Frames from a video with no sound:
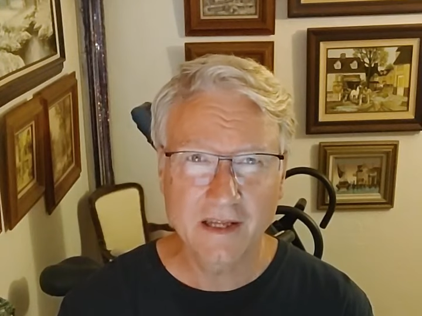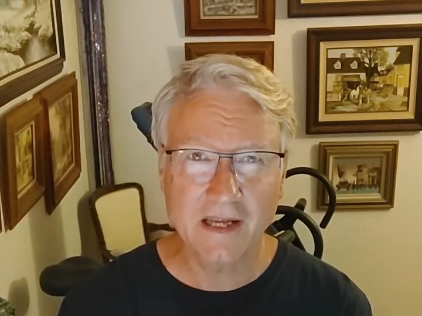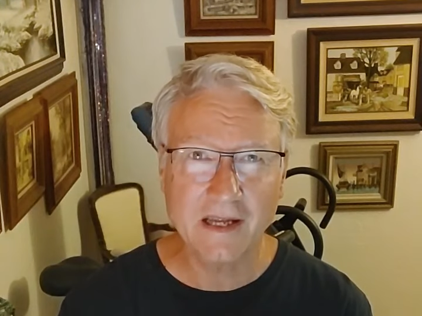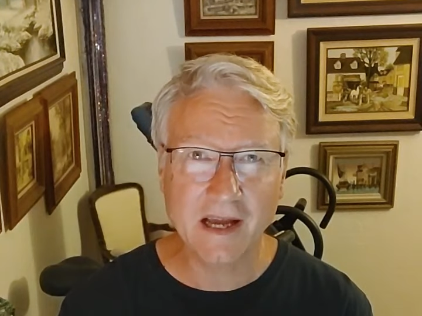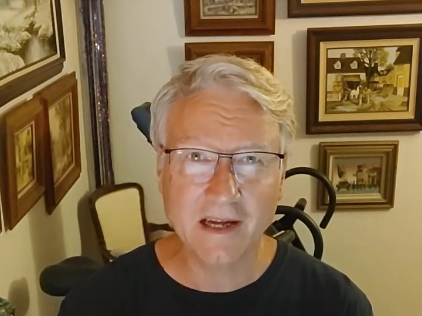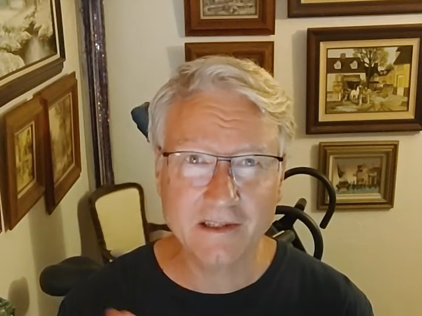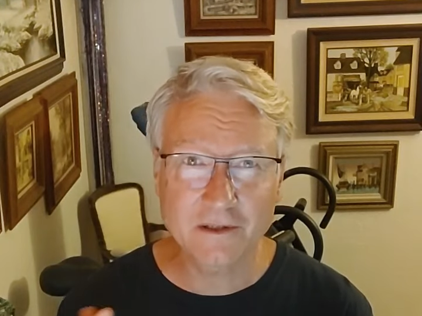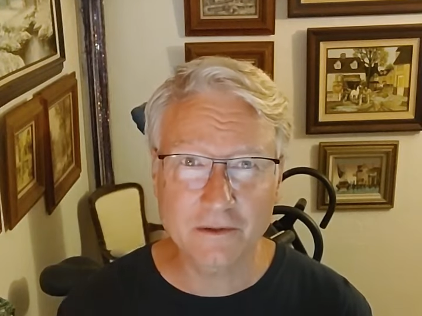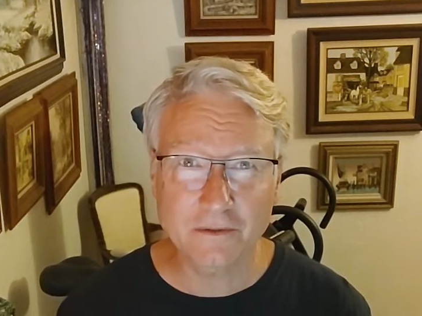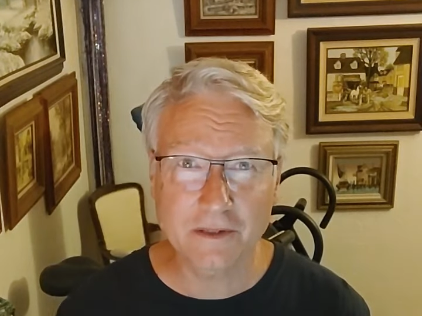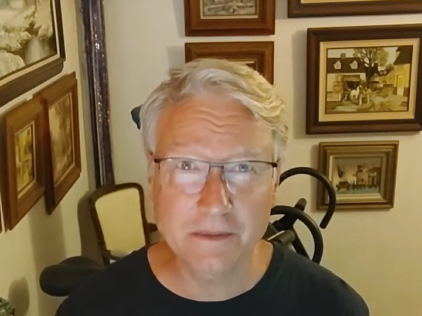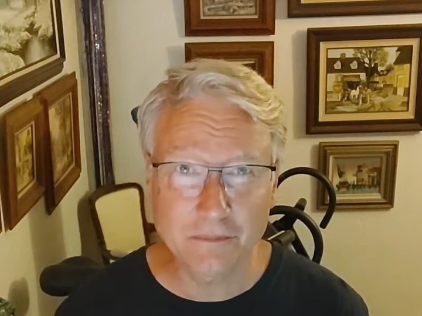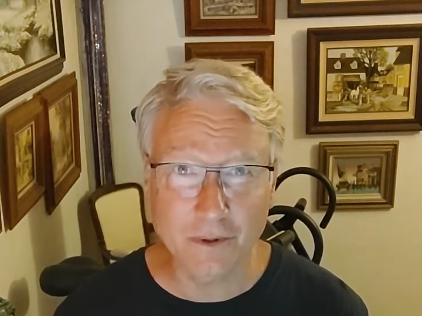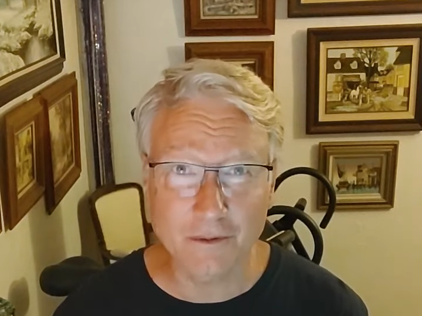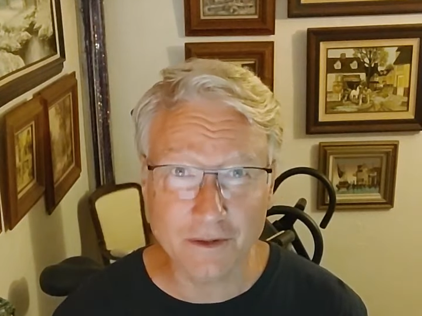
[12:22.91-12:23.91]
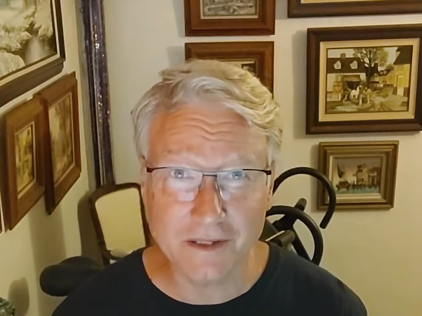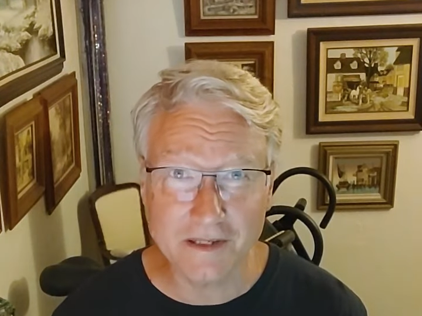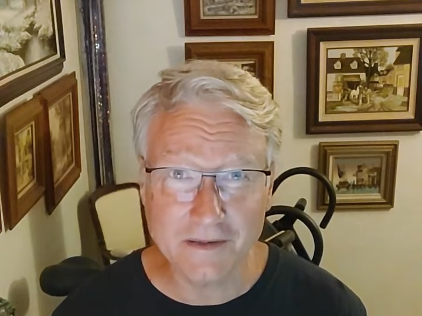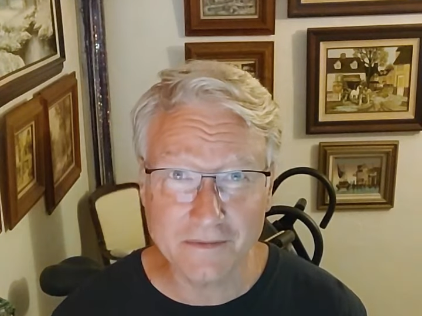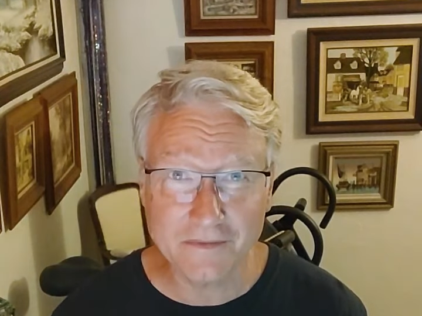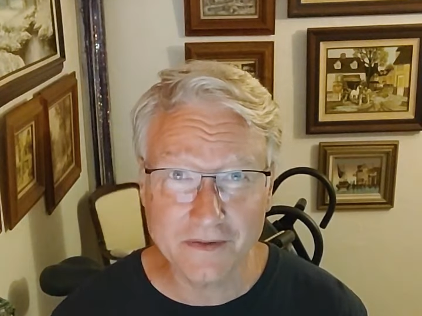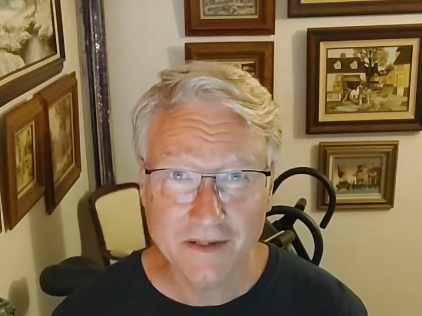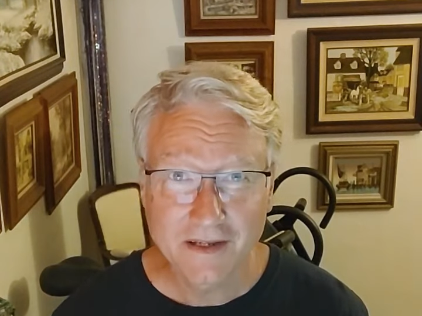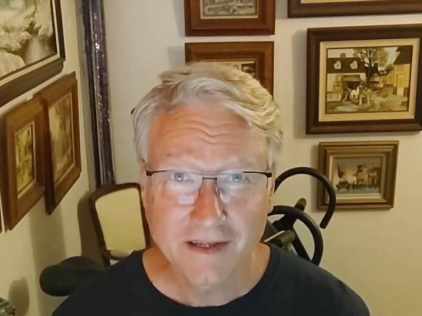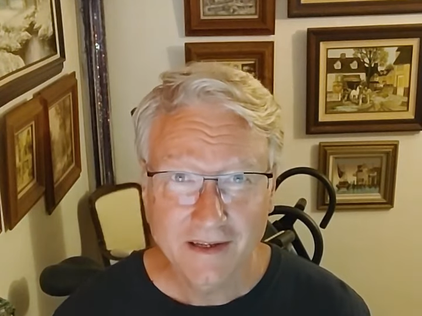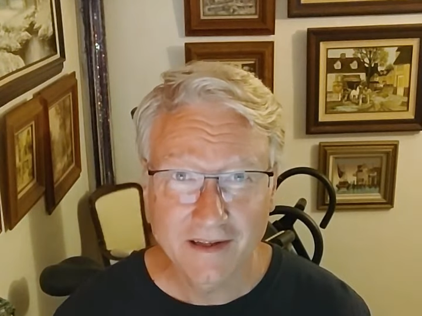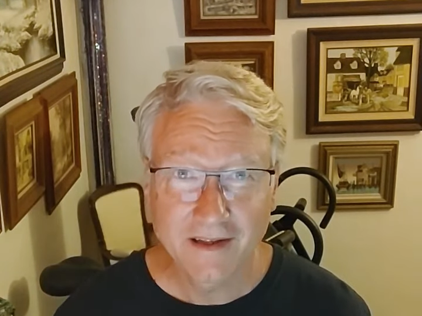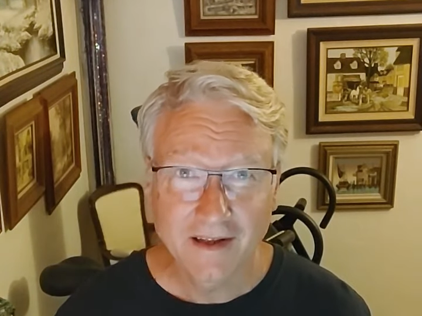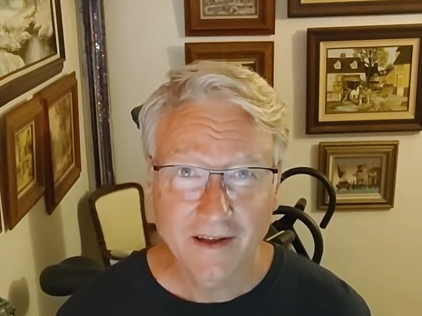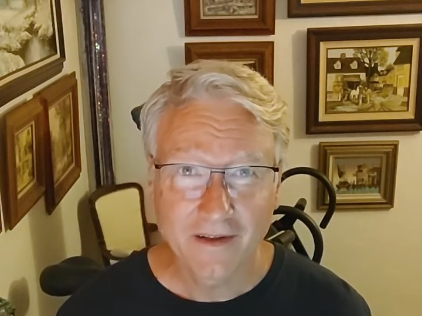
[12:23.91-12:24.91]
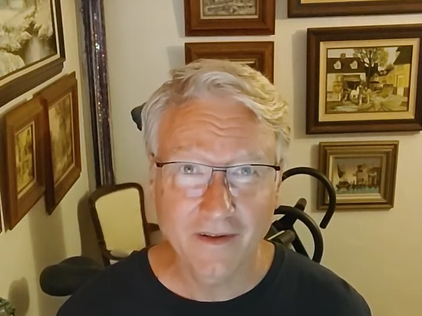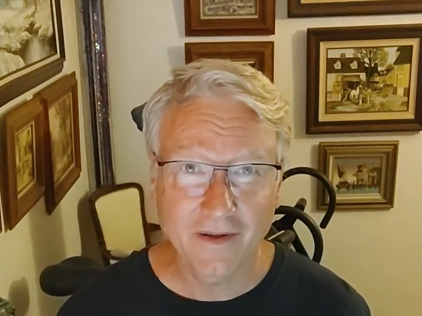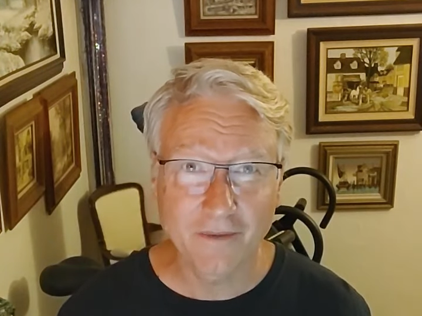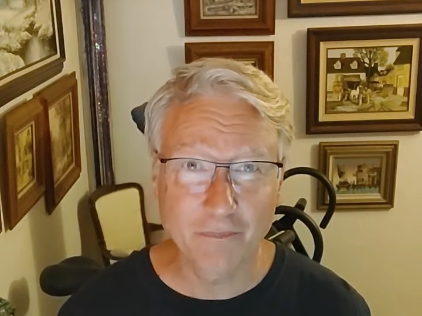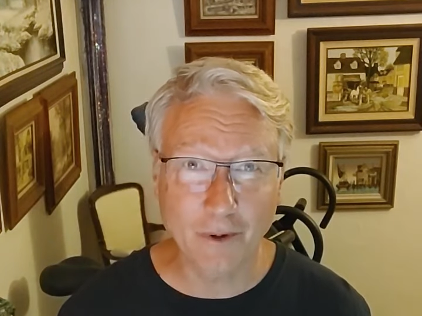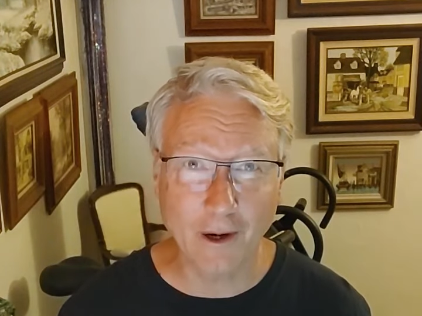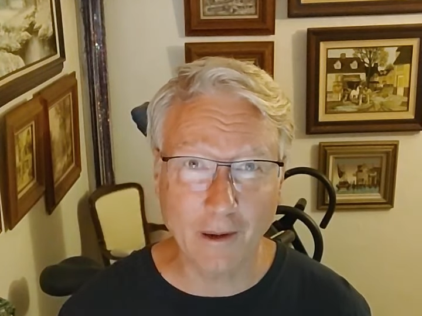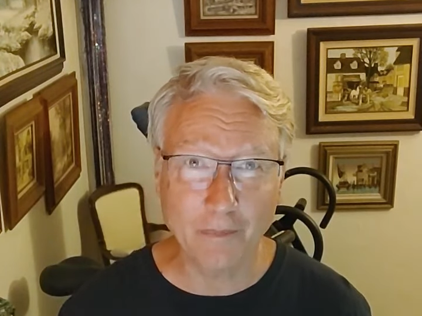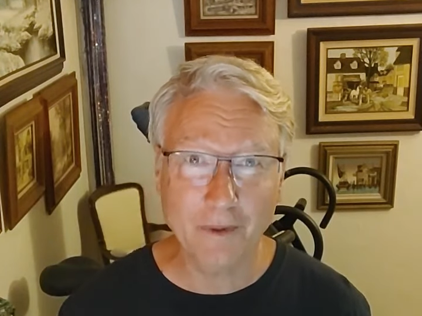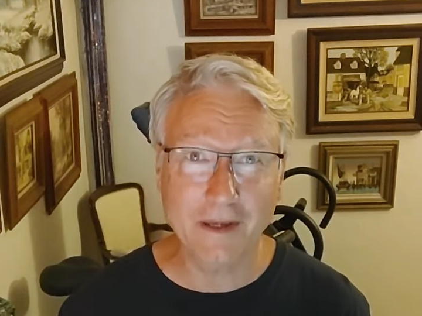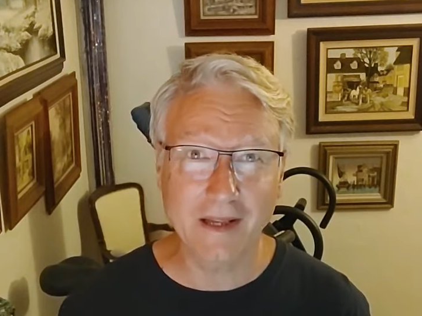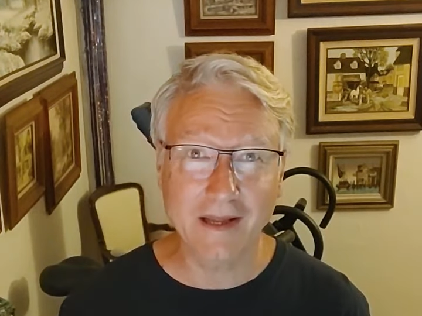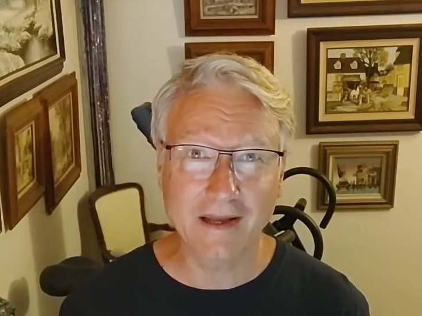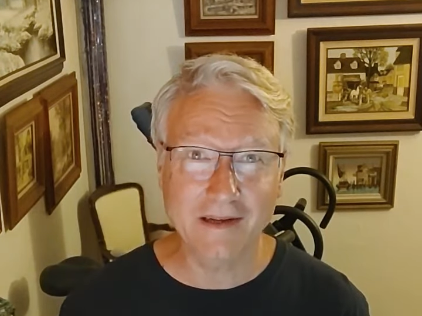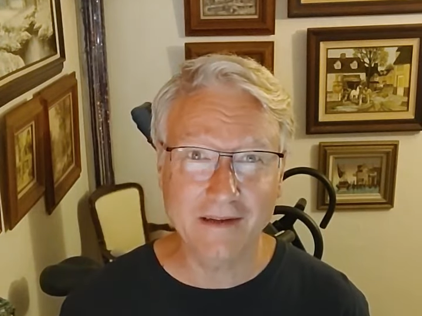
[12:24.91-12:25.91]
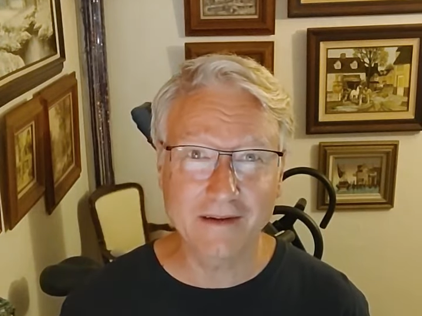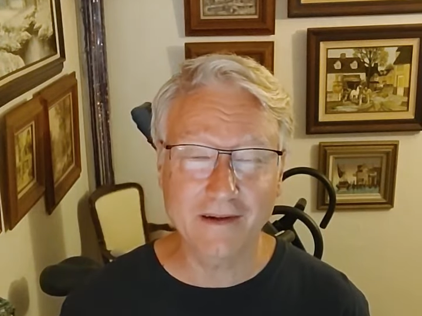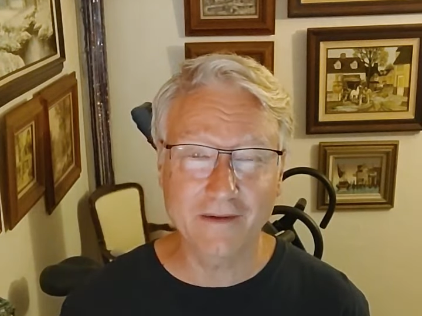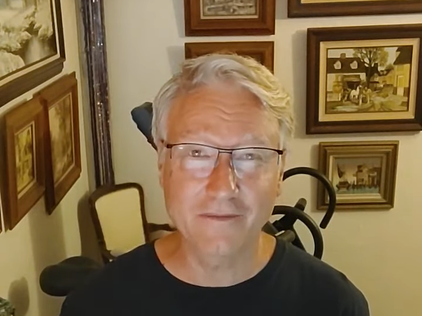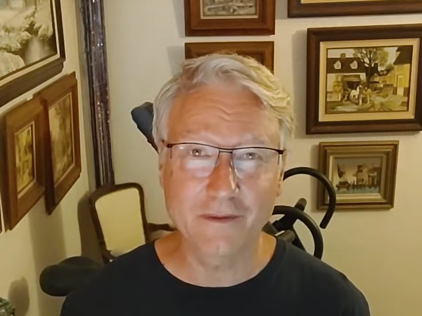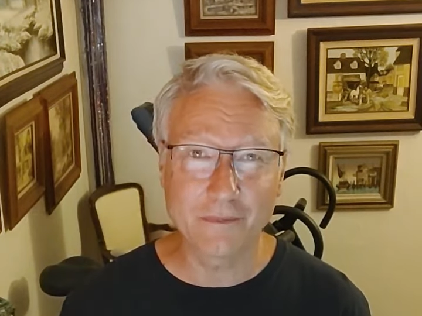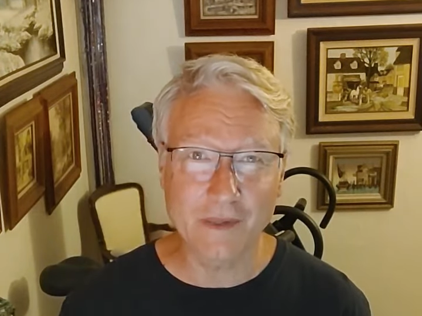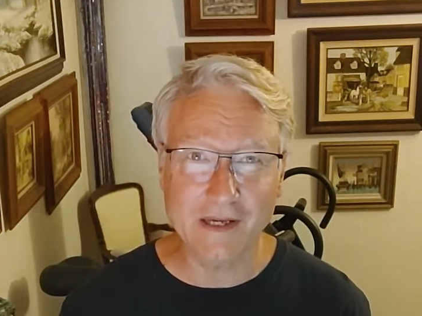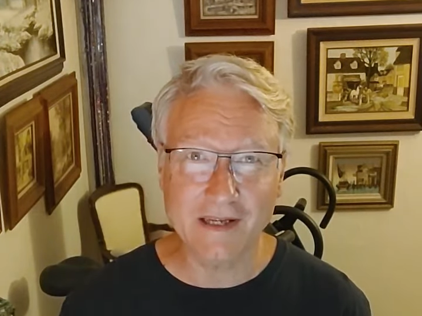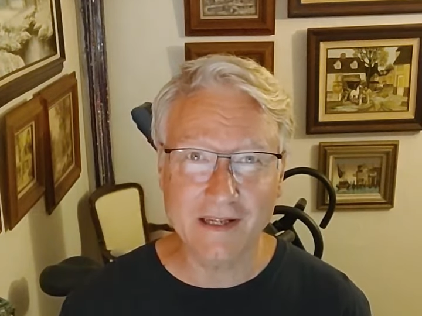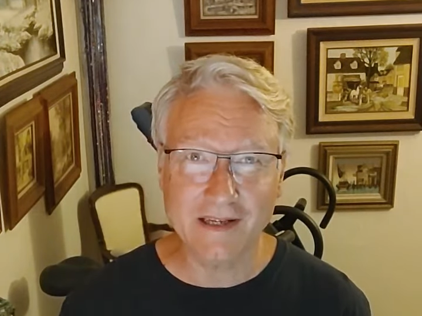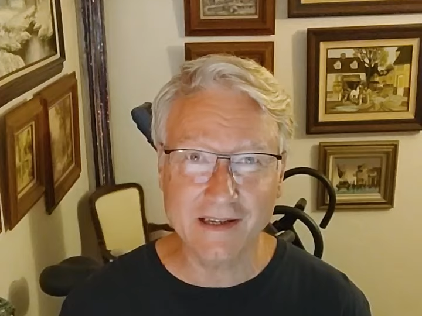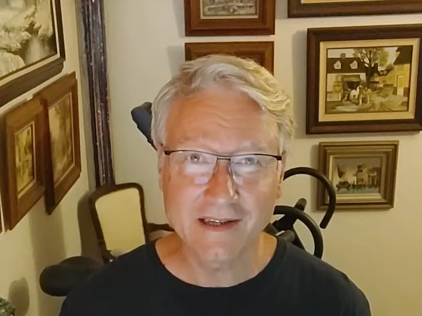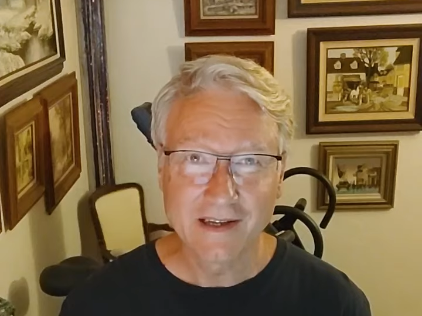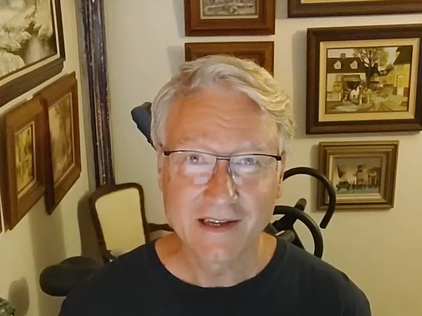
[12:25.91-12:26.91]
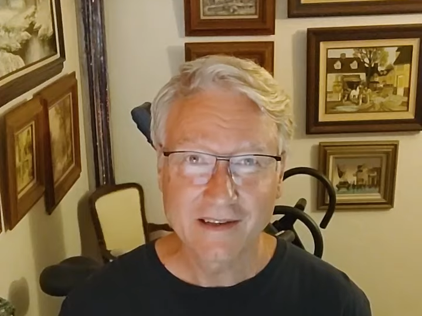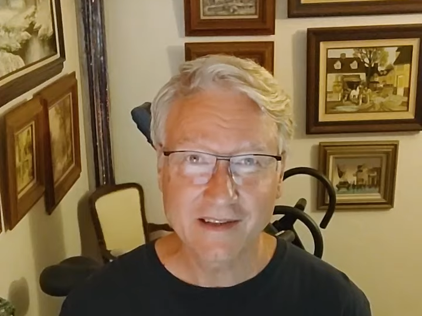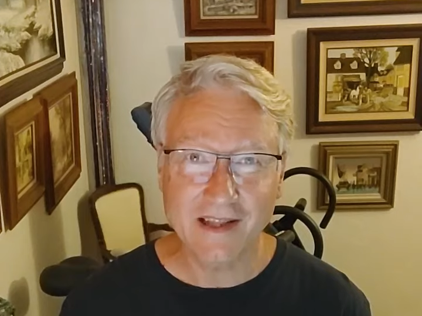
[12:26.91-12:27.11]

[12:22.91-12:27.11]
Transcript: They actually believe the propaganda of the media.